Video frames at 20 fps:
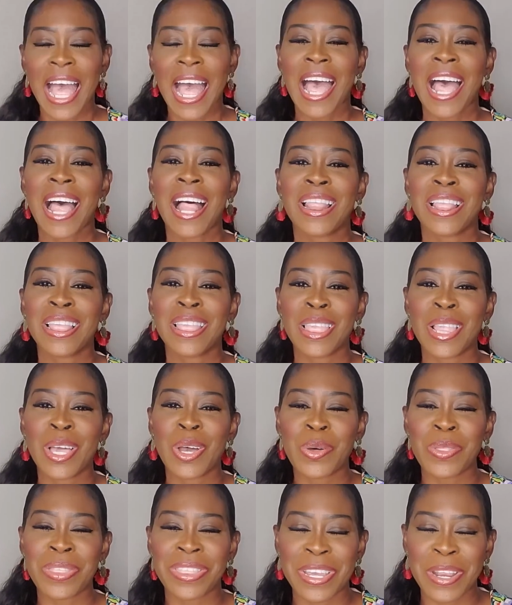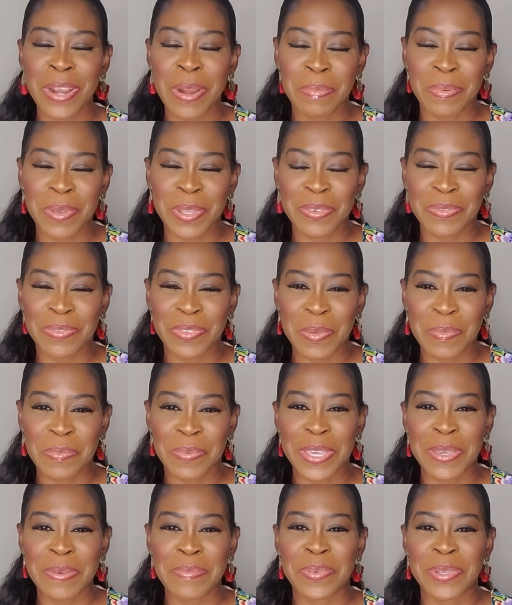Hello there, beautiful
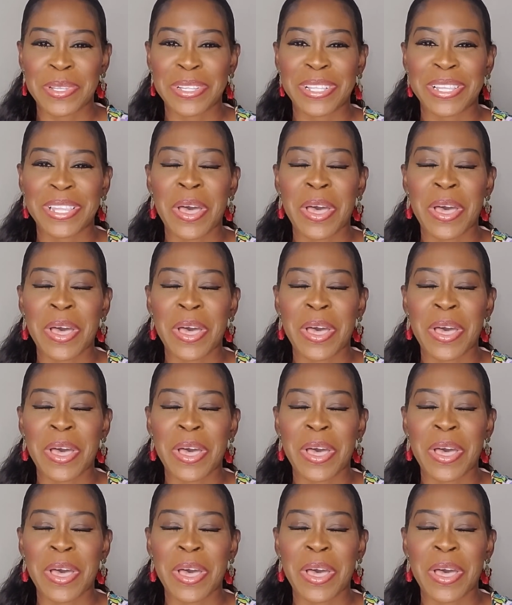people.